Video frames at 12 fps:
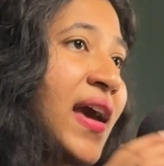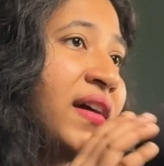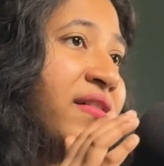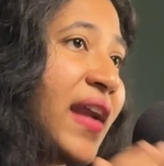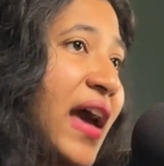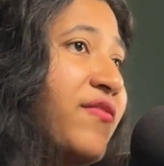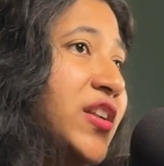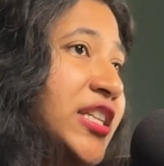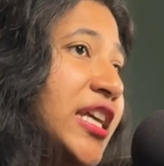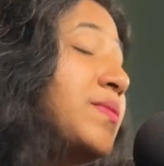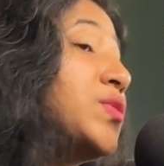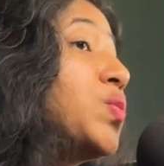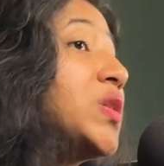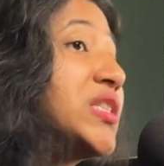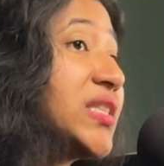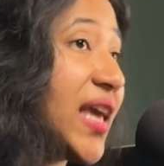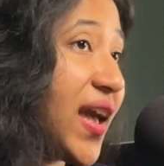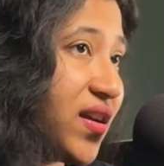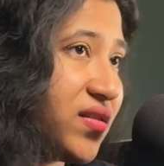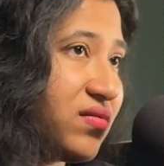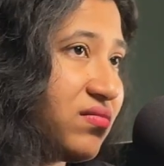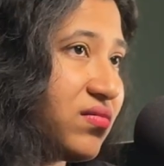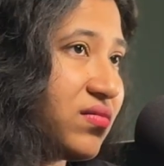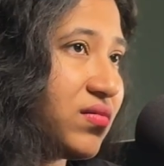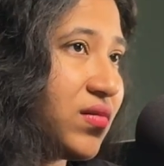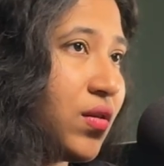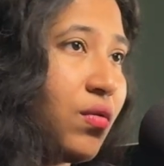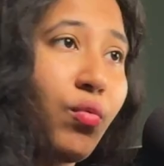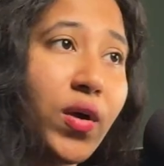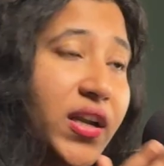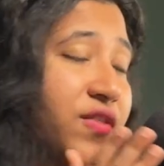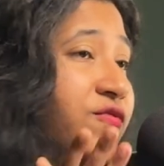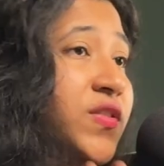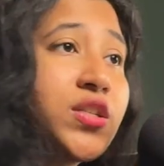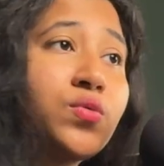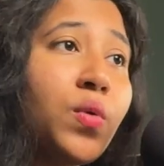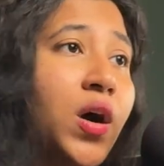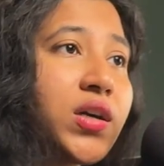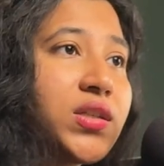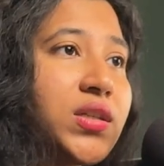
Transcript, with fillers: rival teams were scared. What if this worked?